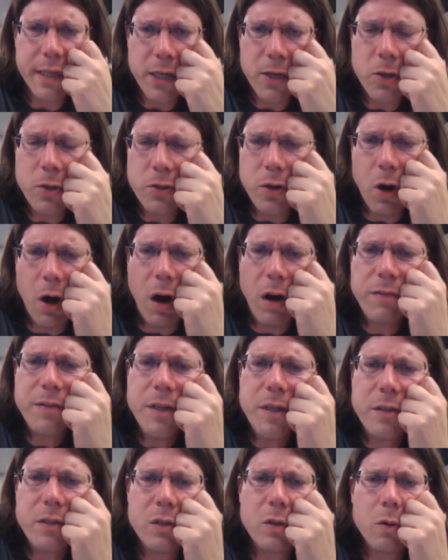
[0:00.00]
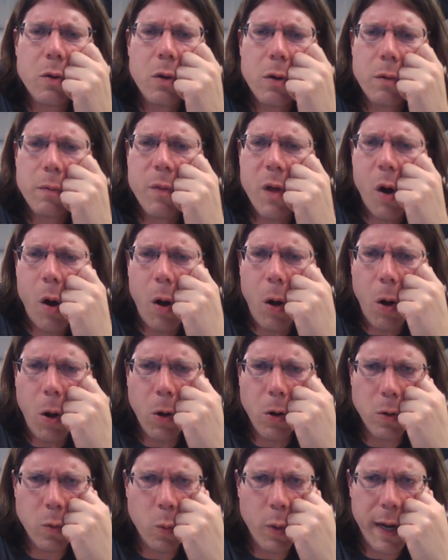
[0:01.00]
a teacher's office, the
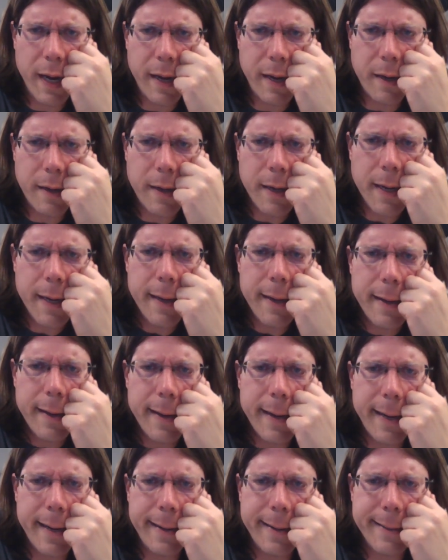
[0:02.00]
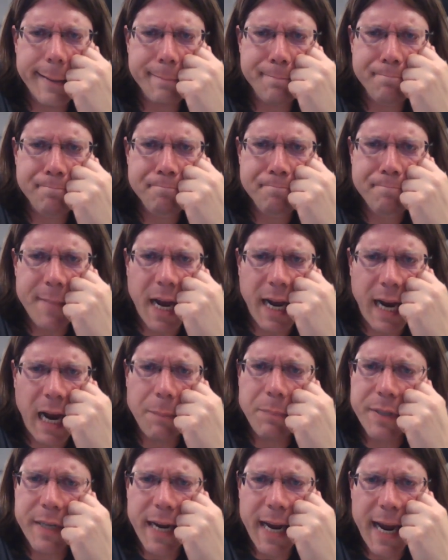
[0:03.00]
hallway. I
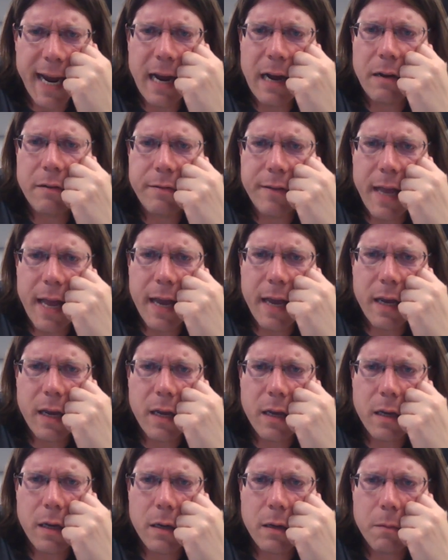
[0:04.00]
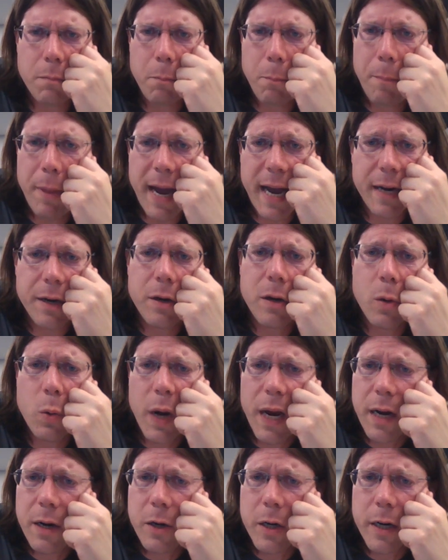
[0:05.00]
happen to have a
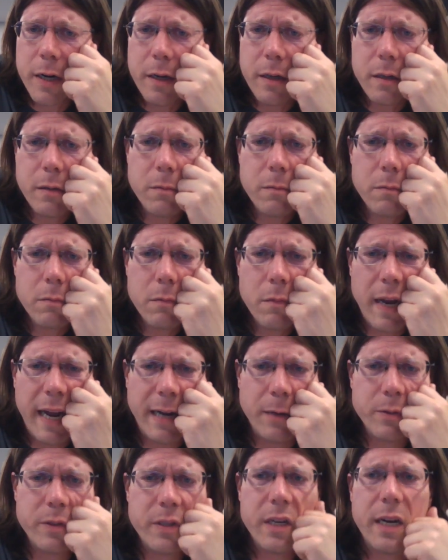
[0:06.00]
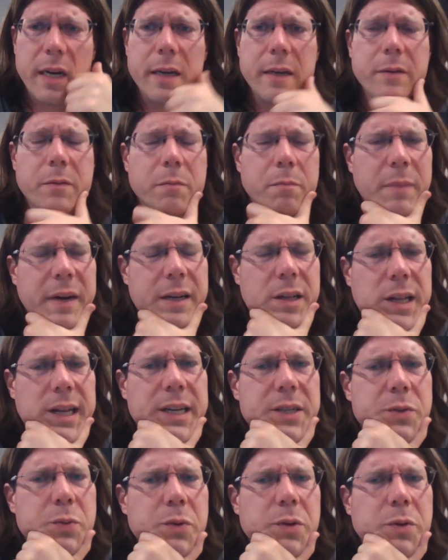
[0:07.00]
patio area outside my
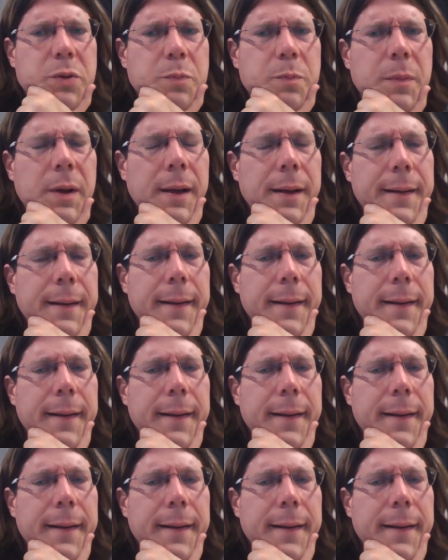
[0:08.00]
classroom